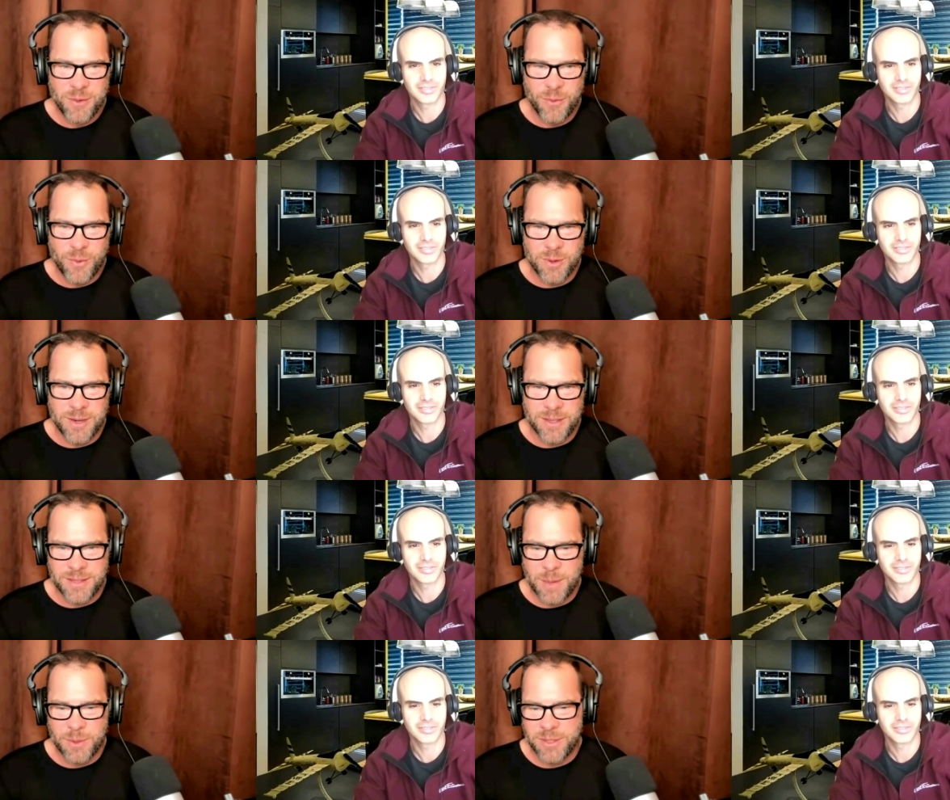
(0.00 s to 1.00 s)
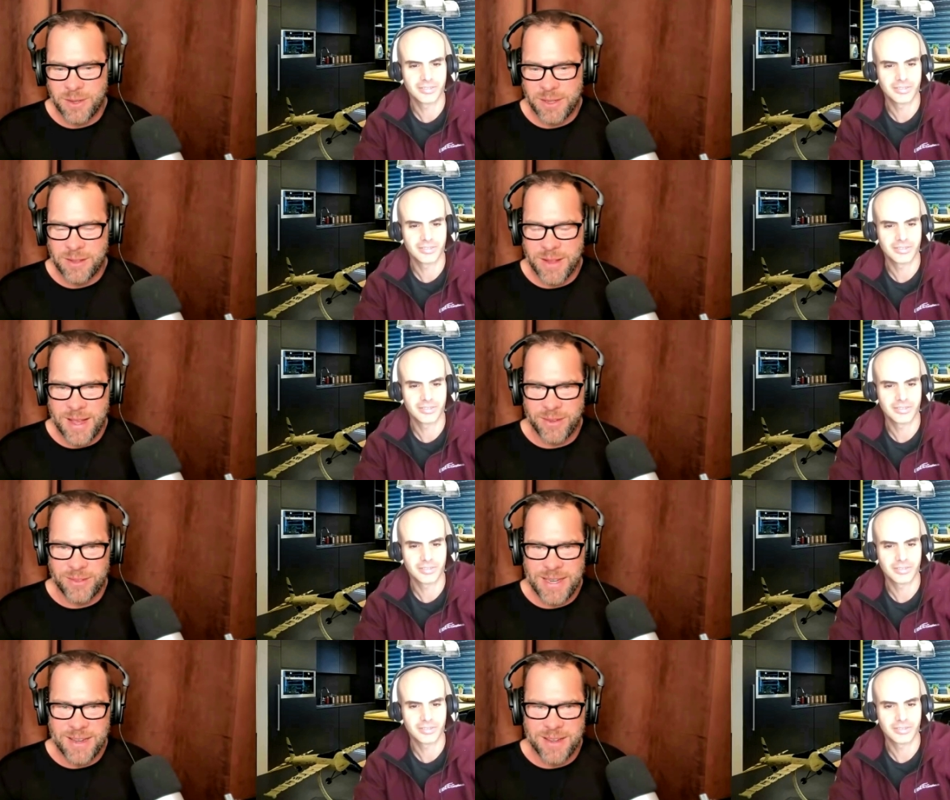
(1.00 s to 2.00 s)
Speaker 1: for a cybersecurity
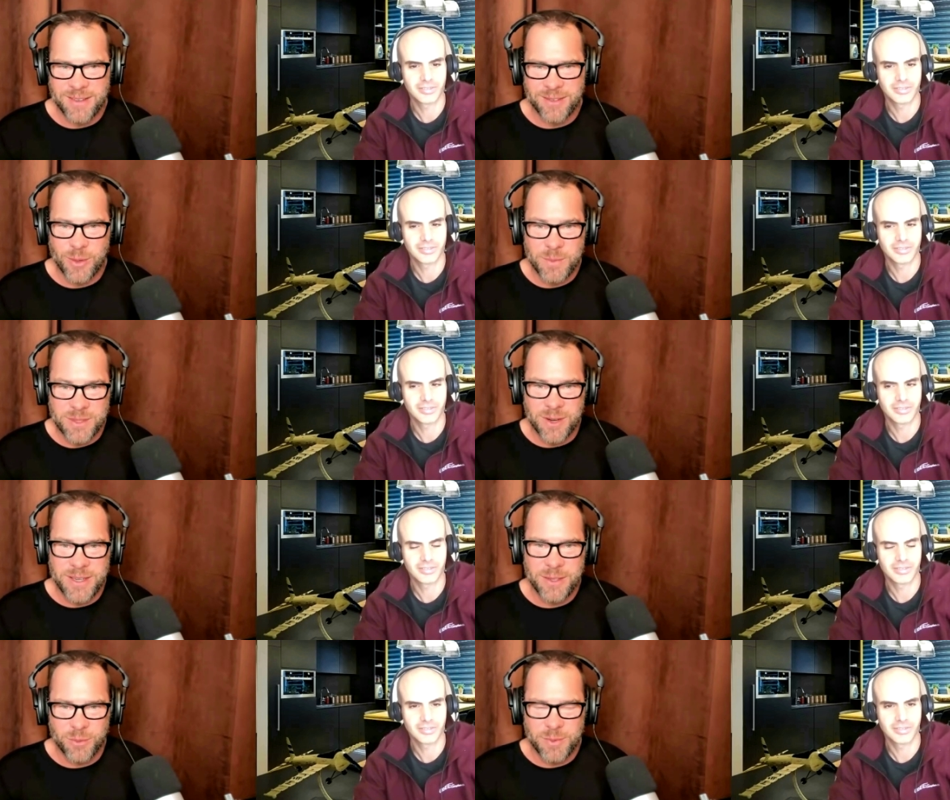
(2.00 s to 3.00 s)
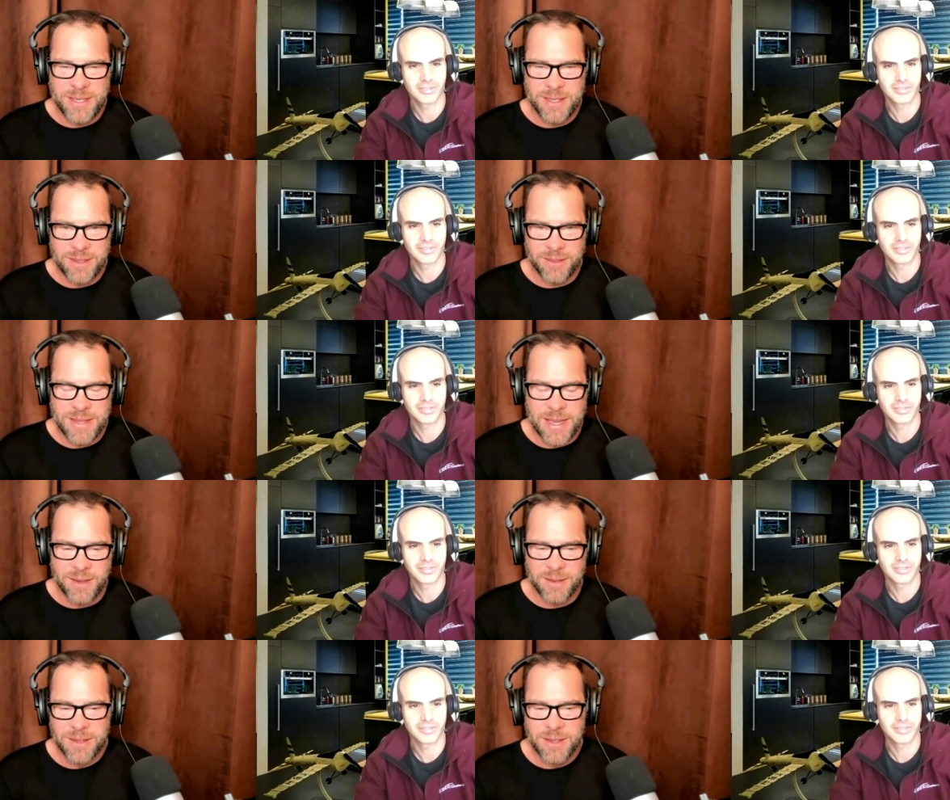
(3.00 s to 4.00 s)
class. And so I'm starting to read into
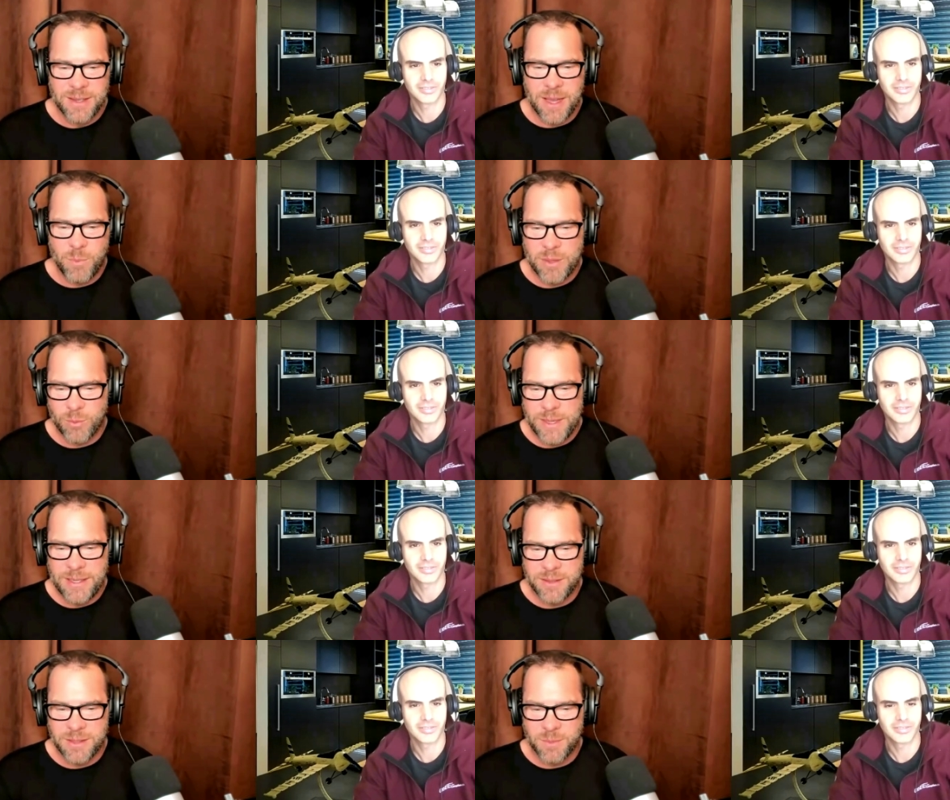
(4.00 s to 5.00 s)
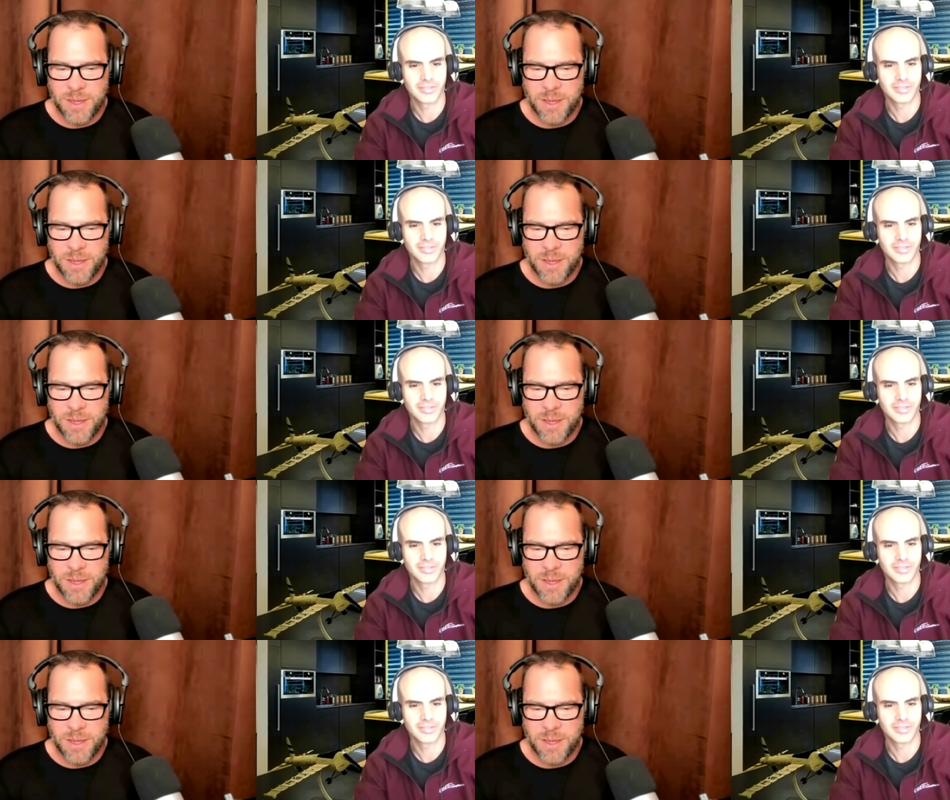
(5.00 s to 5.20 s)
that. I've been reading some